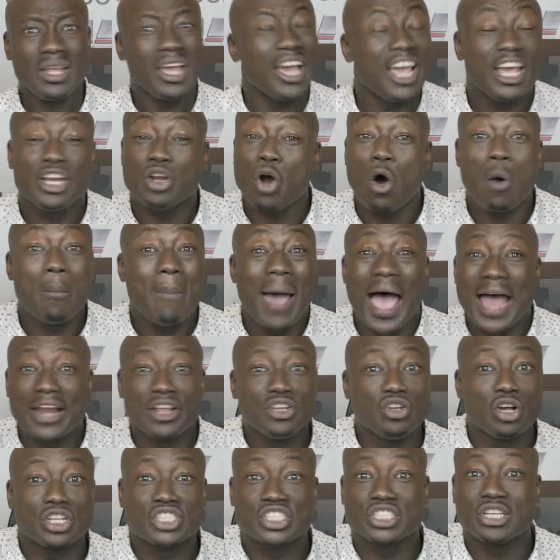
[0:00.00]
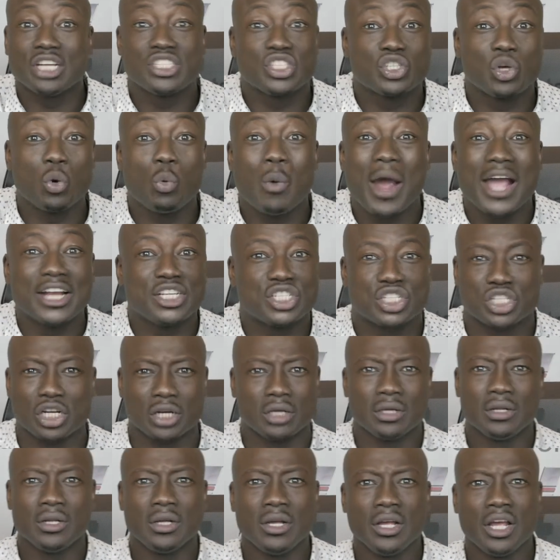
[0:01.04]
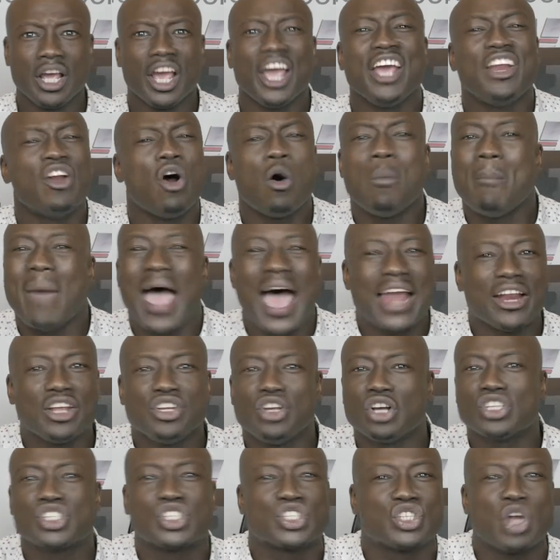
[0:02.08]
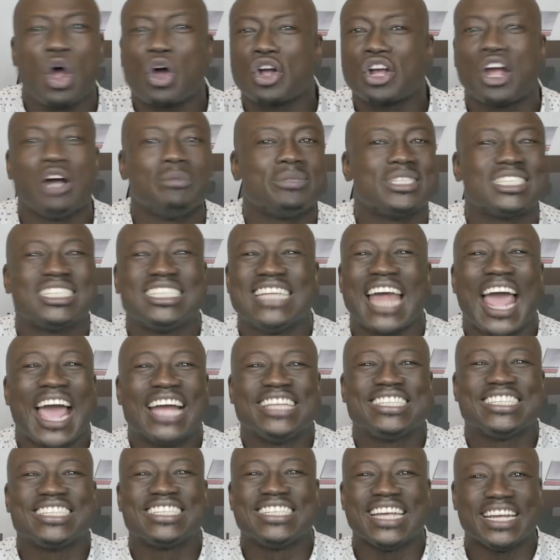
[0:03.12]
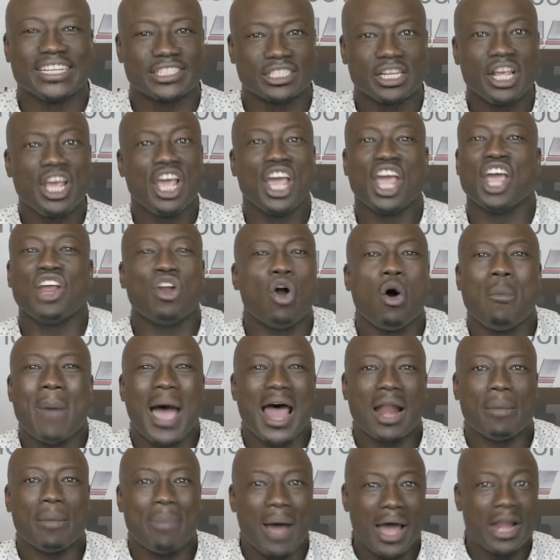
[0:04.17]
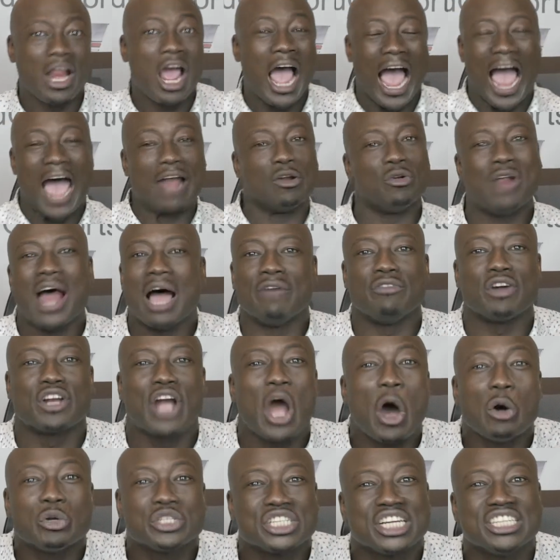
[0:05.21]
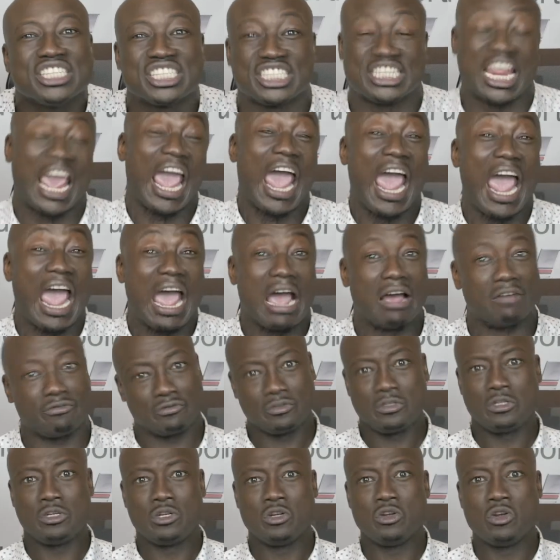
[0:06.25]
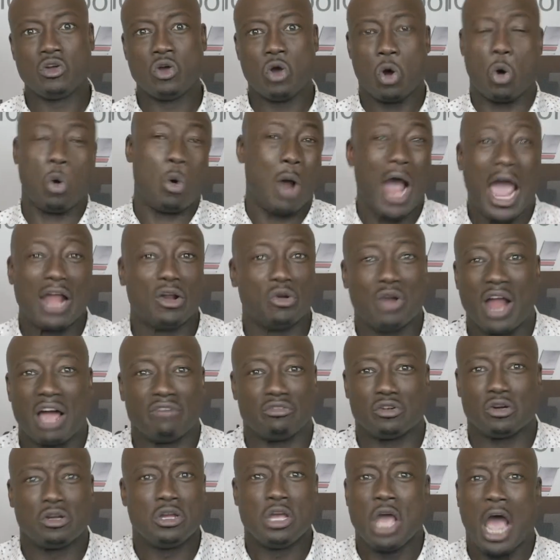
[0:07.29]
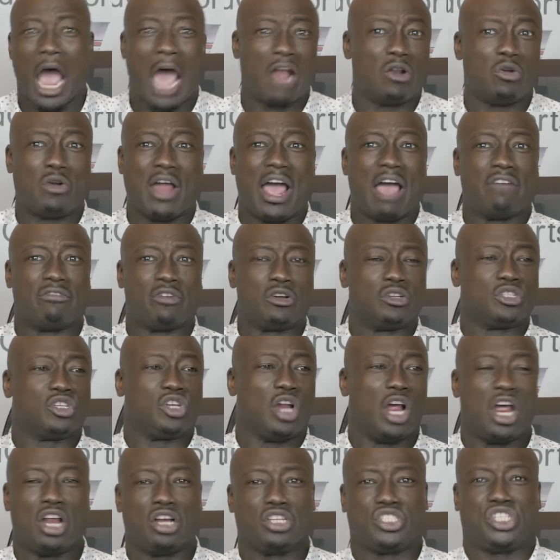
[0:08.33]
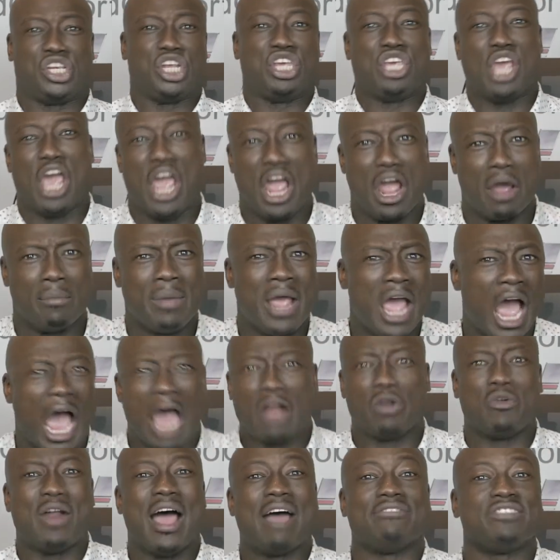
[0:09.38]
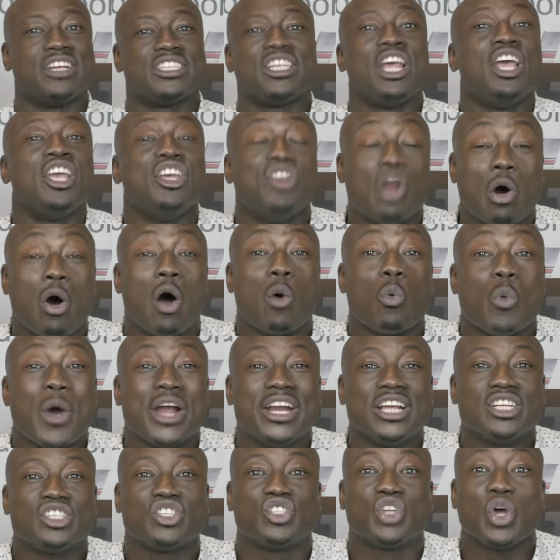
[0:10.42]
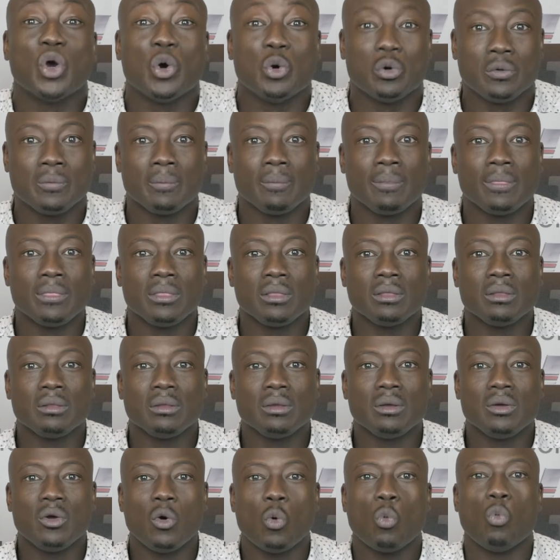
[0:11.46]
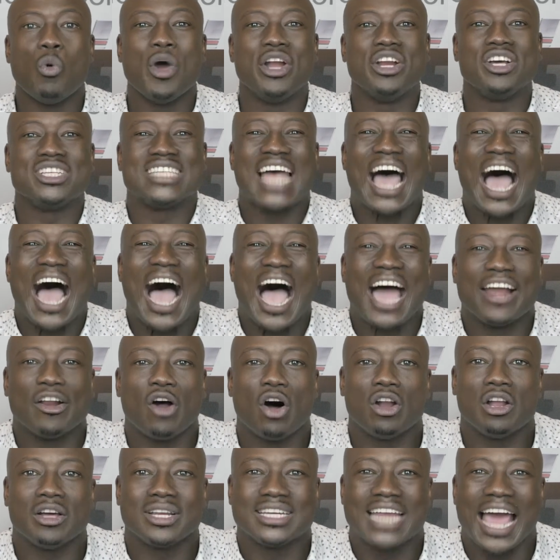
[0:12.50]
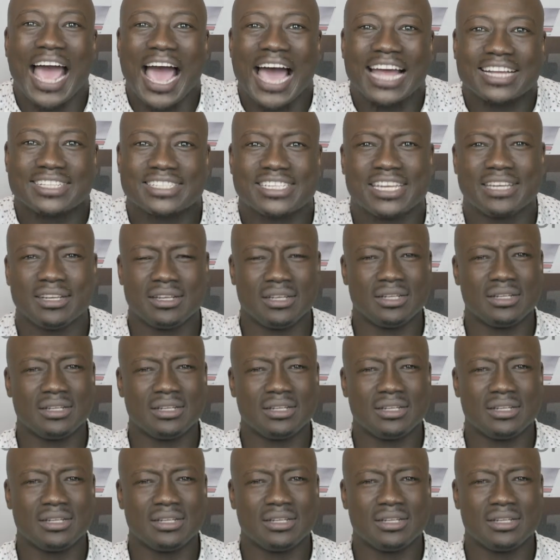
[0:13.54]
it don't matter your situation. It don't matter your circumstances. It don't matter about, I don't have a coaching staff. Oh, I don't have a GM. I don't have this. You know what winners do? Winners hide all of that.